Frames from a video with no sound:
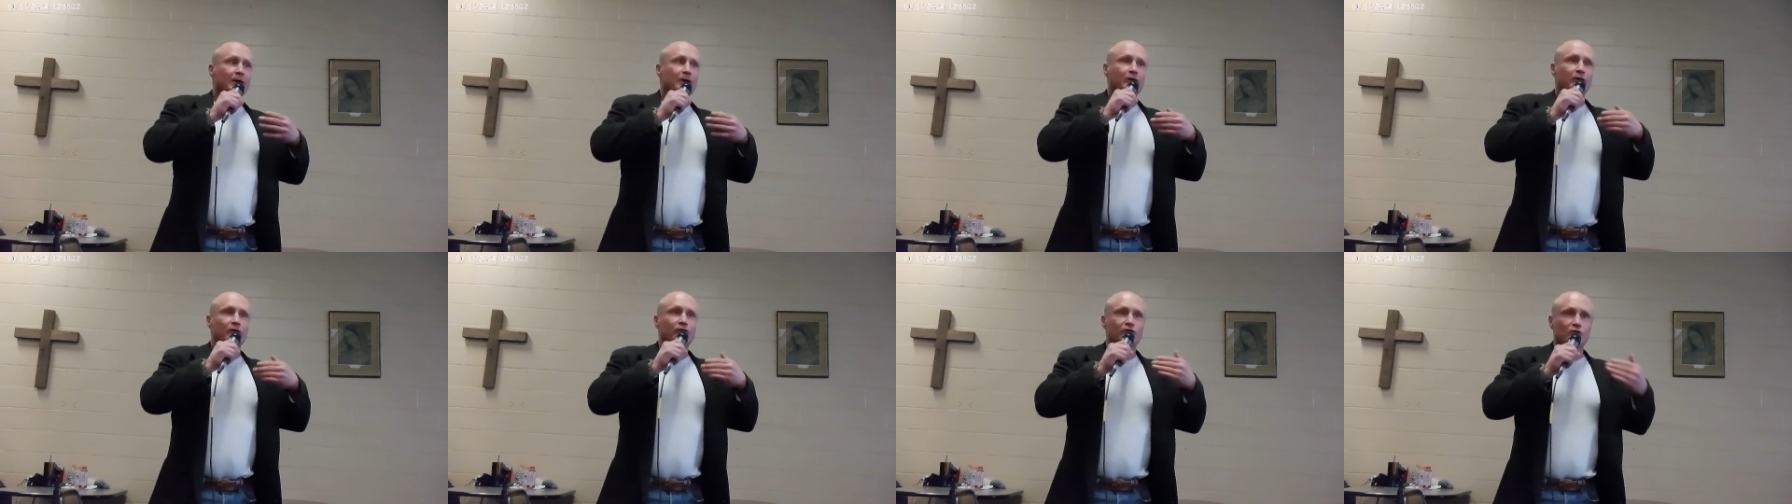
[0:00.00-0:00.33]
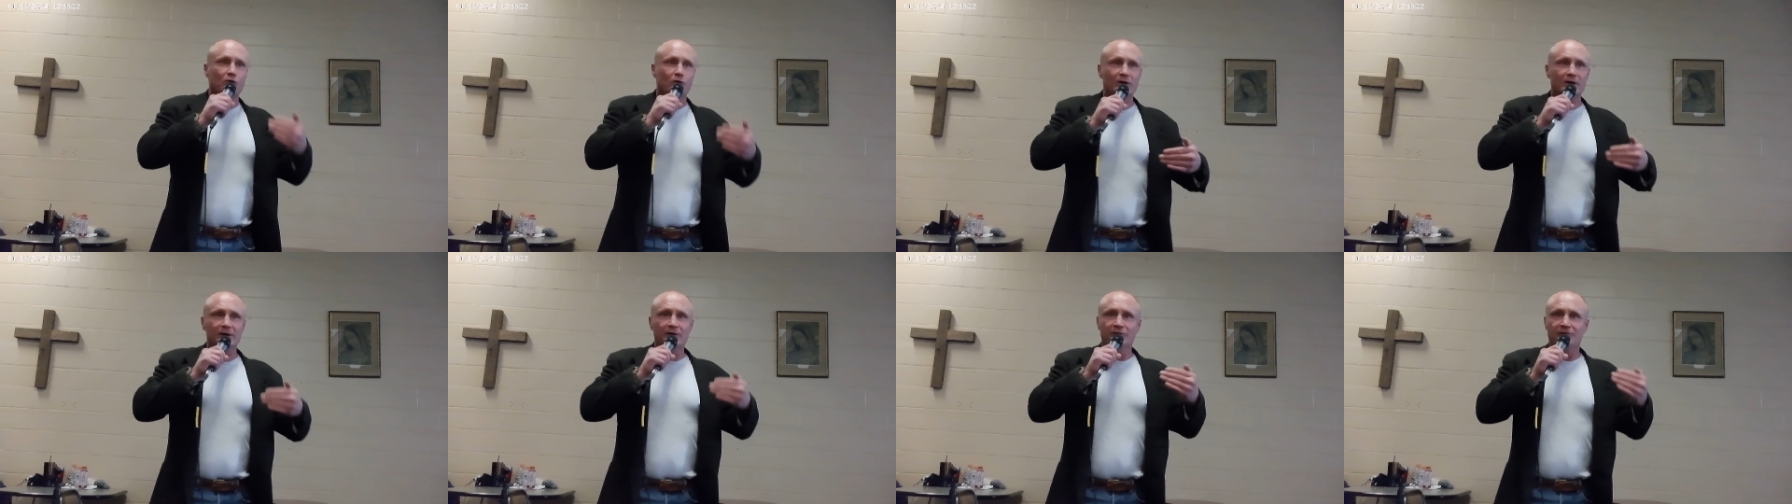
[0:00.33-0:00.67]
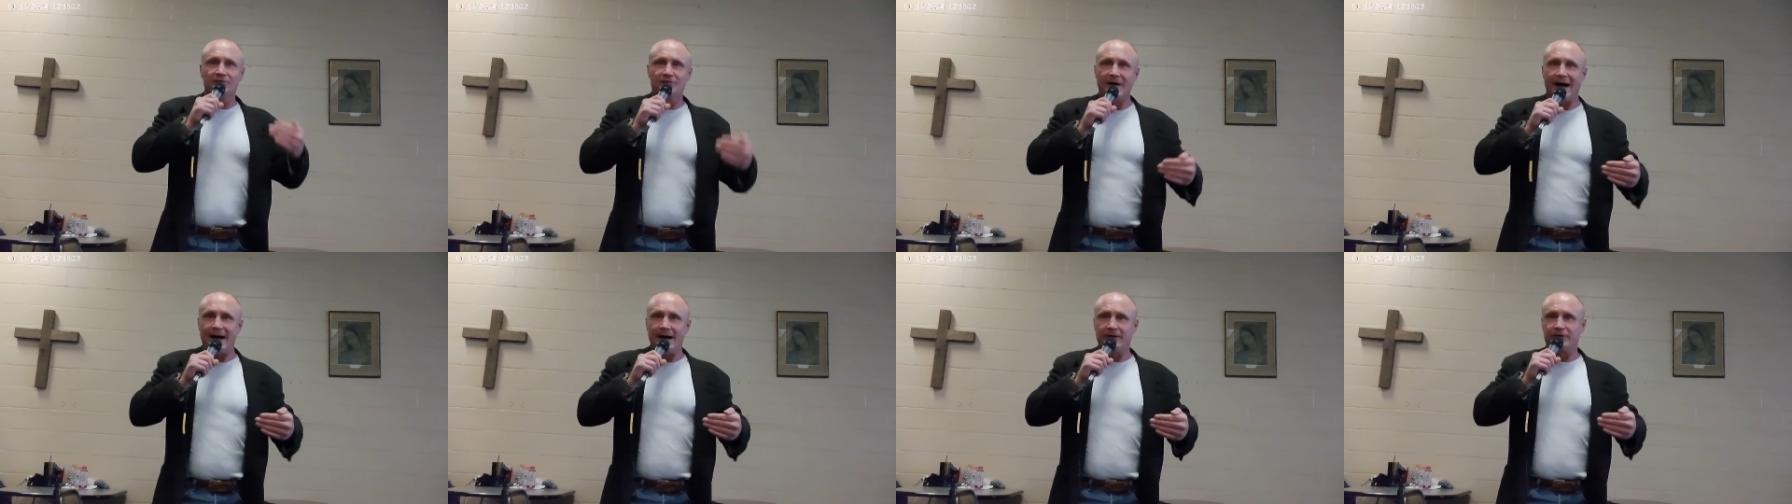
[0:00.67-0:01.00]
controlling
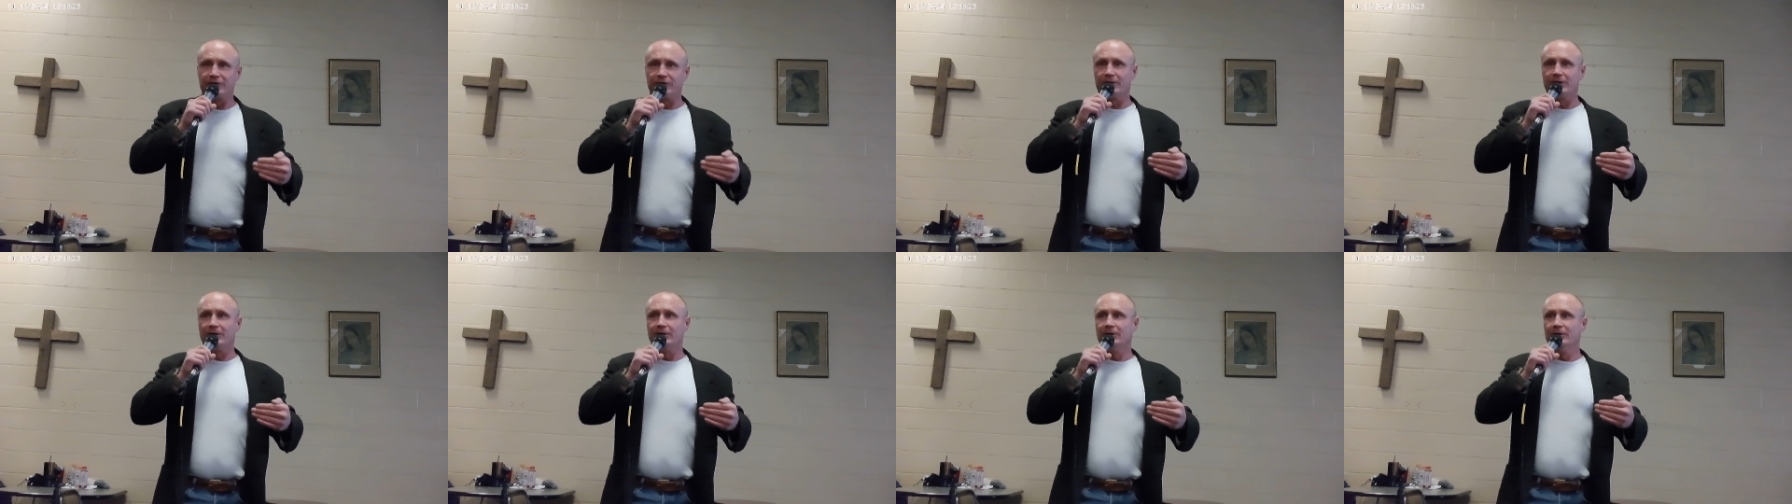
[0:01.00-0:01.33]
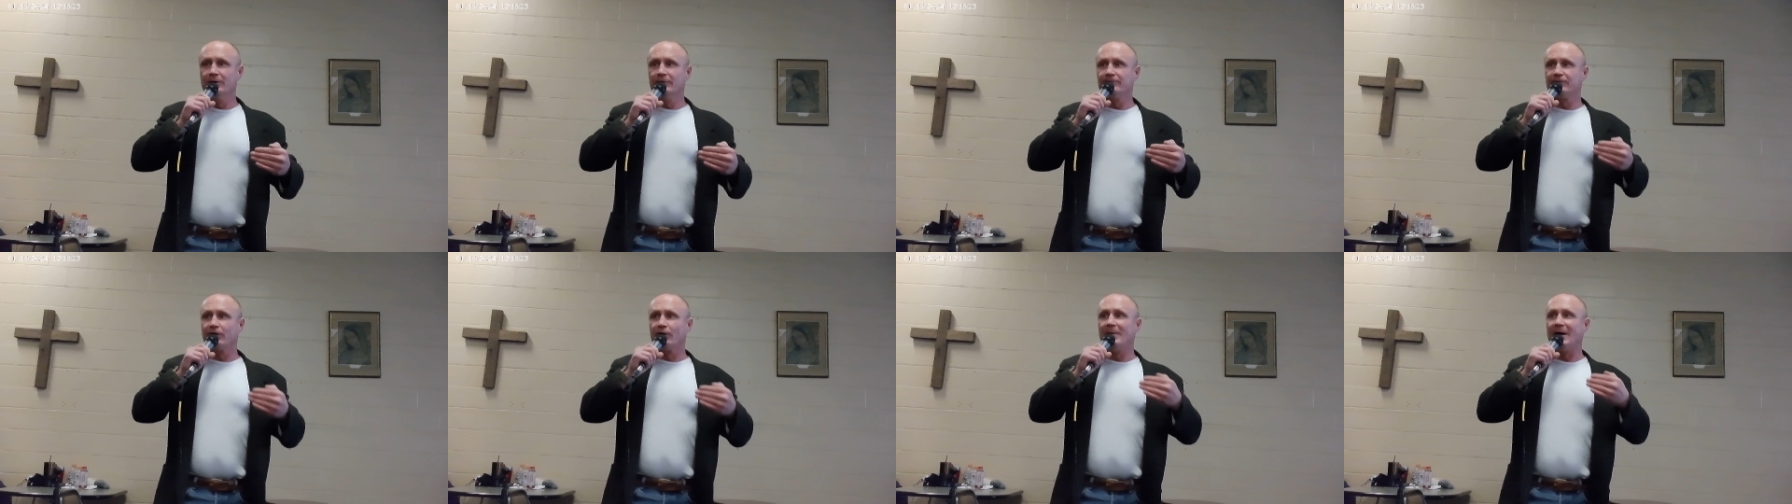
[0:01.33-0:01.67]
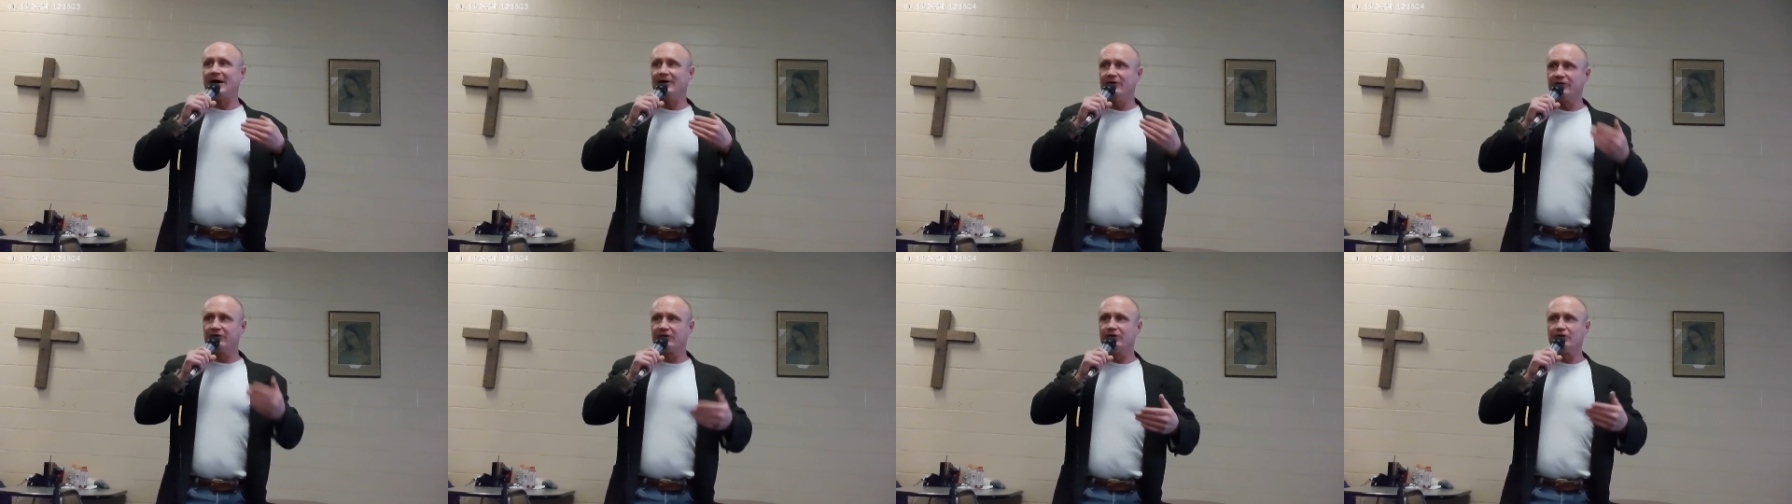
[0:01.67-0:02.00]
factor for my
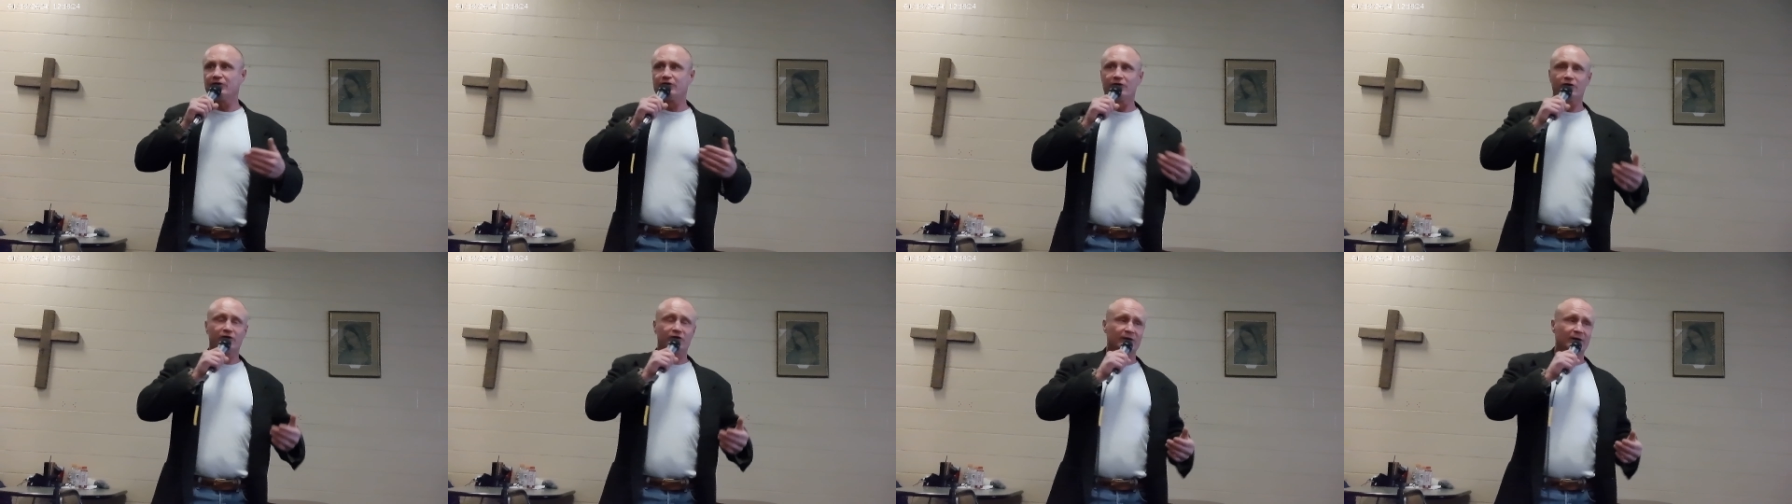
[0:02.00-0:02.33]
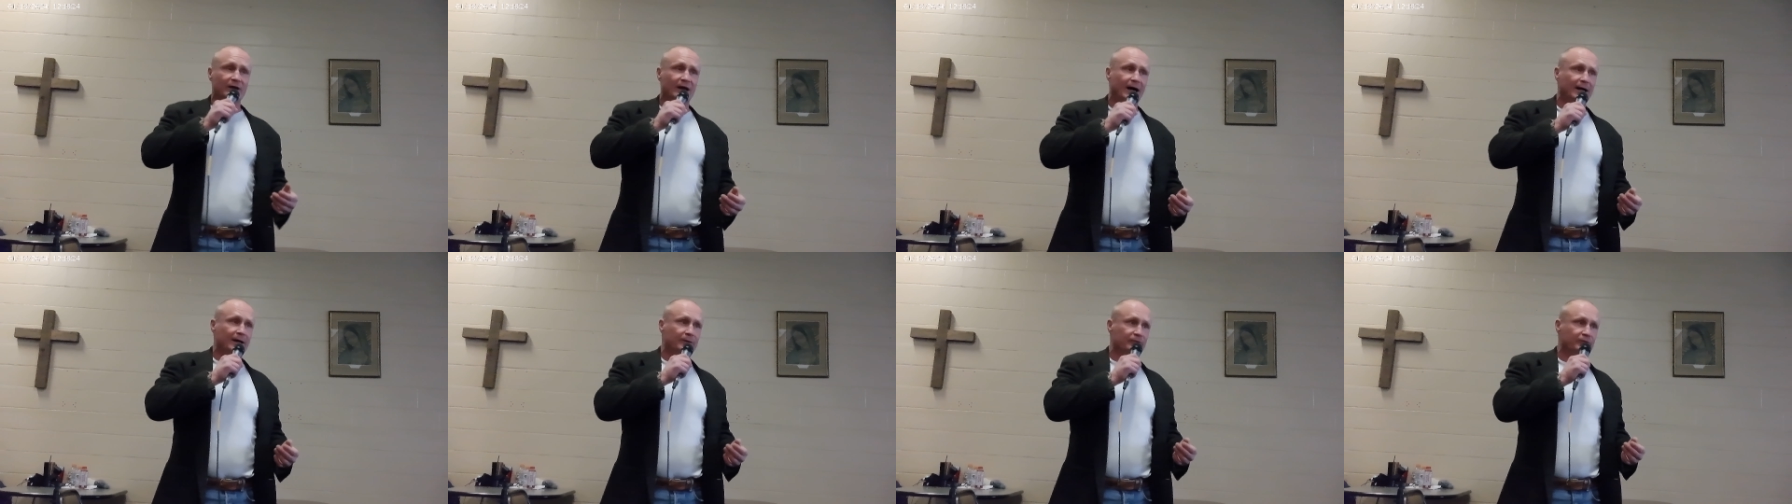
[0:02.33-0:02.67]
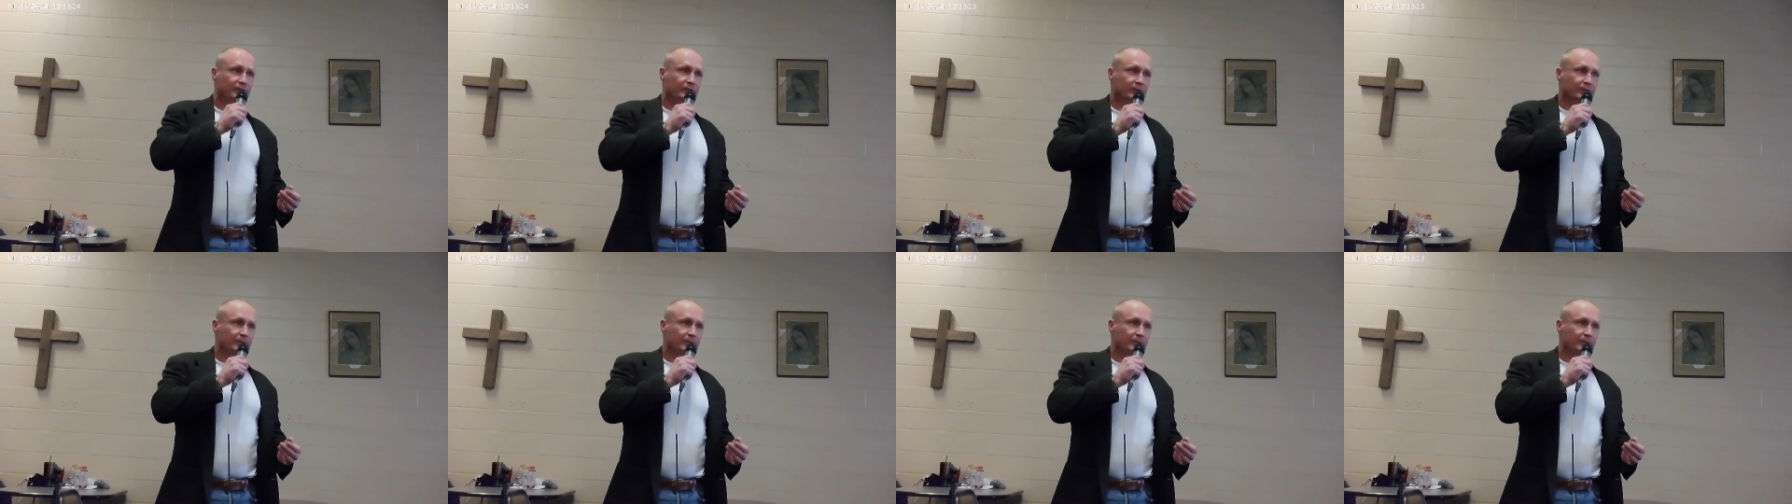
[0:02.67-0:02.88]
decisions in life.